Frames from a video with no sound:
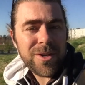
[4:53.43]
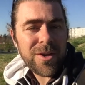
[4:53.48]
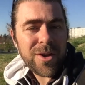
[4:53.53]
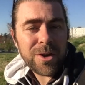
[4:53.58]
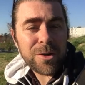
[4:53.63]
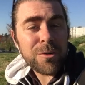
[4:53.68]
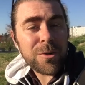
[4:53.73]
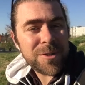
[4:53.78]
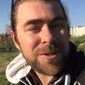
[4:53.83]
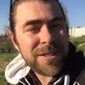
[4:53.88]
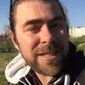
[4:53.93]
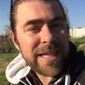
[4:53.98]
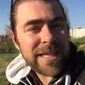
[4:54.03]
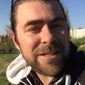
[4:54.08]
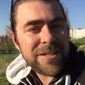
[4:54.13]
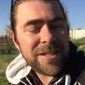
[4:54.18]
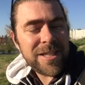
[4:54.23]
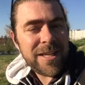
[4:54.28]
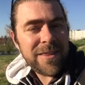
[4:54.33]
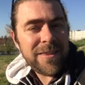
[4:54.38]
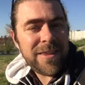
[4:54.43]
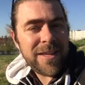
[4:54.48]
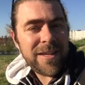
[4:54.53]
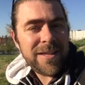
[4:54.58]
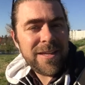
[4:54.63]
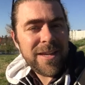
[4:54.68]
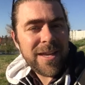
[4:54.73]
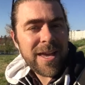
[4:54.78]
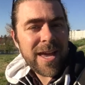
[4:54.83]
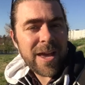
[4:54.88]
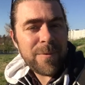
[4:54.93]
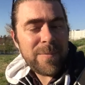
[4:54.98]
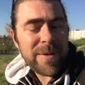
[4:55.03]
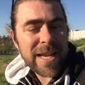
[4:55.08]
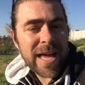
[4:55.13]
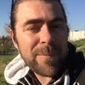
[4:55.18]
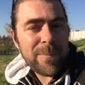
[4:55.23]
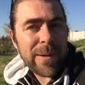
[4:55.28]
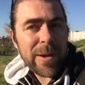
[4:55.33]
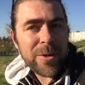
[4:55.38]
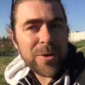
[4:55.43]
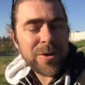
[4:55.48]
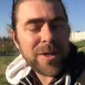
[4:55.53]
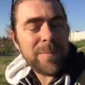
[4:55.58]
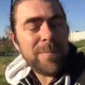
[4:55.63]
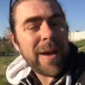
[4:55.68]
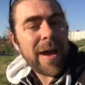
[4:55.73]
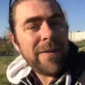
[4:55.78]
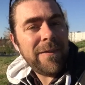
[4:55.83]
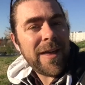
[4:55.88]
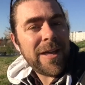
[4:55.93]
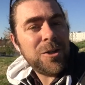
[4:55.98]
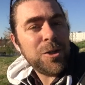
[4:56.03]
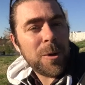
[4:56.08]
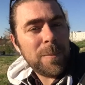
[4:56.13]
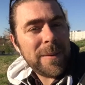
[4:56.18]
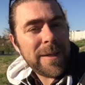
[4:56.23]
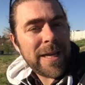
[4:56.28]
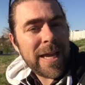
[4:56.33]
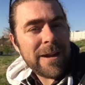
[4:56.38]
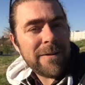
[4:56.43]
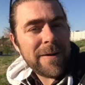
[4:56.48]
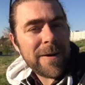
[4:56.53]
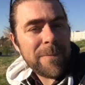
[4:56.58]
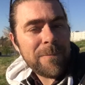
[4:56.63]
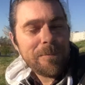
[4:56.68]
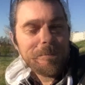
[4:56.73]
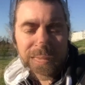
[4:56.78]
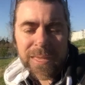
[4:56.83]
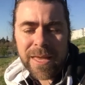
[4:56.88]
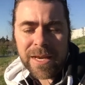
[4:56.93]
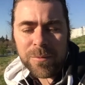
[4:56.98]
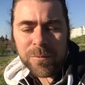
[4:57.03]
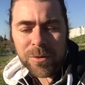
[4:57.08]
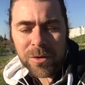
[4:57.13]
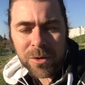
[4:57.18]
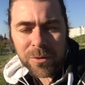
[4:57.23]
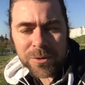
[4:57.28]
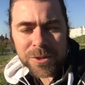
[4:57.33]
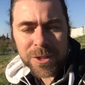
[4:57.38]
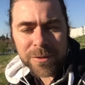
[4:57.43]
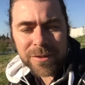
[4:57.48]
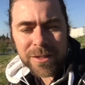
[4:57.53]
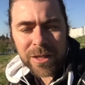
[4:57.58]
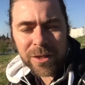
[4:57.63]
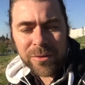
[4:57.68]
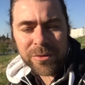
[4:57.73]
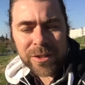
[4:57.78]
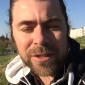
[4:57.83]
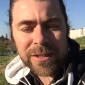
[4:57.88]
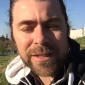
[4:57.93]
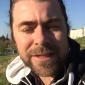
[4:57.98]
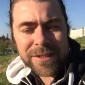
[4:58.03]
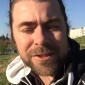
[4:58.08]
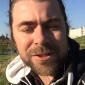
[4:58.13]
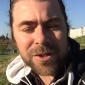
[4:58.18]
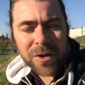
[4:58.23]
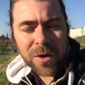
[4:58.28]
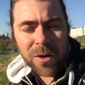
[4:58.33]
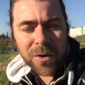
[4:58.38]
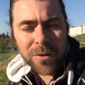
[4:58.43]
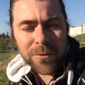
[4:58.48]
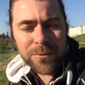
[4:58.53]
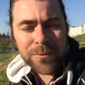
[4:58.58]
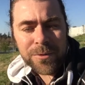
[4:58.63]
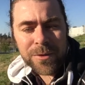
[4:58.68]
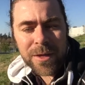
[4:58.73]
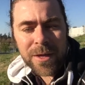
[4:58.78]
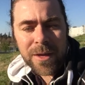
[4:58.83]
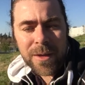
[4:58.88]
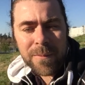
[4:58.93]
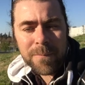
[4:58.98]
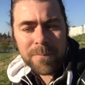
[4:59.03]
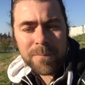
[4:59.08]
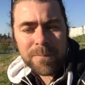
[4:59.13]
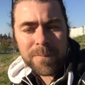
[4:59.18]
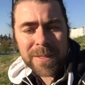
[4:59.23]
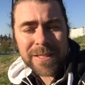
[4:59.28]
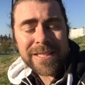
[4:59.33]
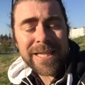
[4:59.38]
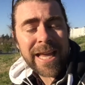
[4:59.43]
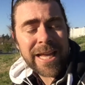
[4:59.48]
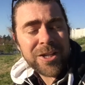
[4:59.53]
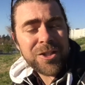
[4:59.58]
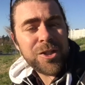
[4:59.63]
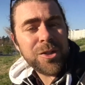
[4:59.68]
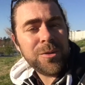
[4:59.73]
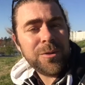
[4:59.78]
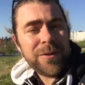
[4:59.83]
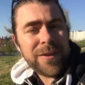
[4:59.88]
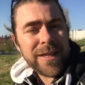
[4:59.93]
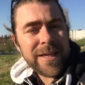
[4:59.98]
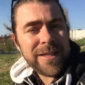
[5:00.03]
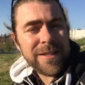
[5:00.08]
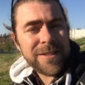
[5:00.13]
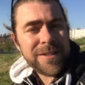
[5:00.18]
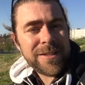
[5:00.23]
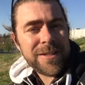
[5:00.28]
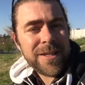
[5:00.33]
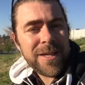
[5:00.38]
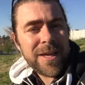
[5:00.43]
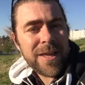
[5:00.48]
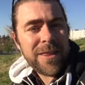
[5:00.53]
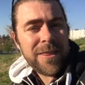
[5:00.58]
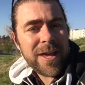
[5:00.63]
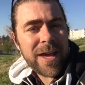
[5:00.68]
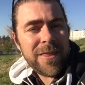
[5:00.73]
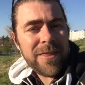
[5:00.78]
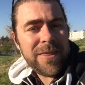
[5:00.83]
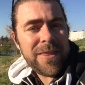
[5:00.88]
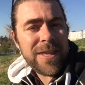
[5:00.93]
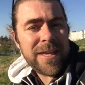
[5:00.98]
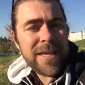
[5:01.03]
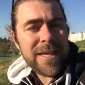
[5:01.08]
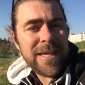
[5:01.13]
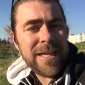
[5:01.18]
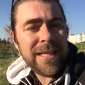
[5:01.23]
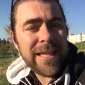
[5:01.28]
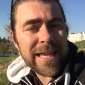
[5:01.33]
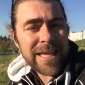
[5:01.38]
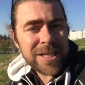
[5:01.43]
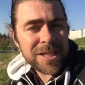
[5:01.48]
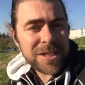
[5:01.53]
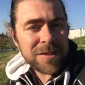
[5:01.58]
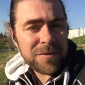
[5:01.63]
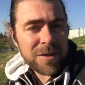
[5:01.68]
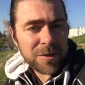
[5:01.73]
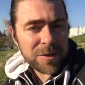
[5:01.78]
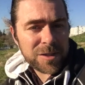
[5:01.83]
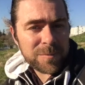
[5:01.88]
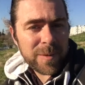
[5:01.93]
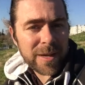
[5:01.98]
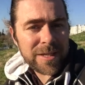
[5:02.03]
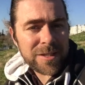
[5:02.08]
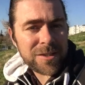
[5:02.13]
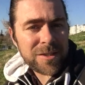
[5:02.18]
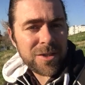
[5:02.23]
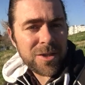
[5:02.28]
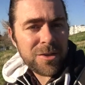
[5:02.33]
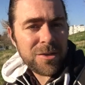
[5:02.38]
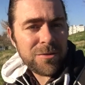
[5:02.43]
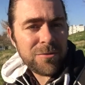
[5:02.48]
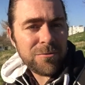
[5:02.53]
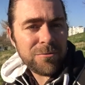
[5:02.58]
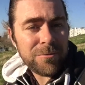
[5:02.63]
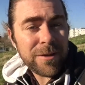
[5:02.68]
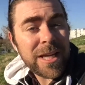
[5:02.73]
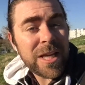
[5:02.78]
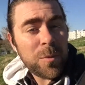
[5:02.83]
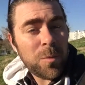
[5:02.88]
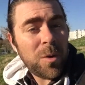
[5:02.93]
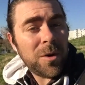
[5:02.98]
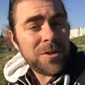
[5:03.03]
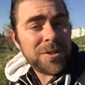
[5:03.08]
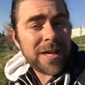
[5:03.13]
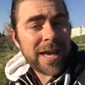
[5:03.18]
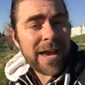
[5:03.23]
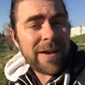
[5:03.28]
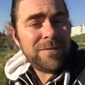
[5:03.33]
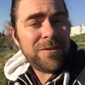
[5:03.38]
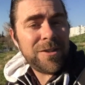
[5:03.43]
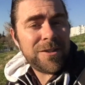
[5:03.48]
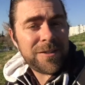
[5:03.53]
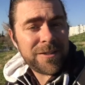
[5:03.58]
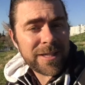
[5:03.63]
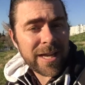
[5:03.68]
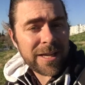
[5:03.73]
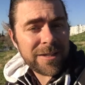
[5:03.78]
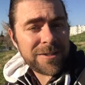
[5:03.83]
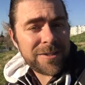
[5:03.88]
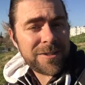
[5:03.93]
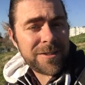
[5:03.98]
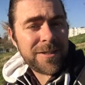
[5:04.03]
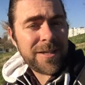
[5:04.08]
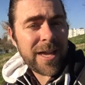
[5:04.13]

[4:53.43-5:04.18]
across the internet that have been uploaded about that topic area. And it will also include a list of potential things that the leaders of that space really want to have discussed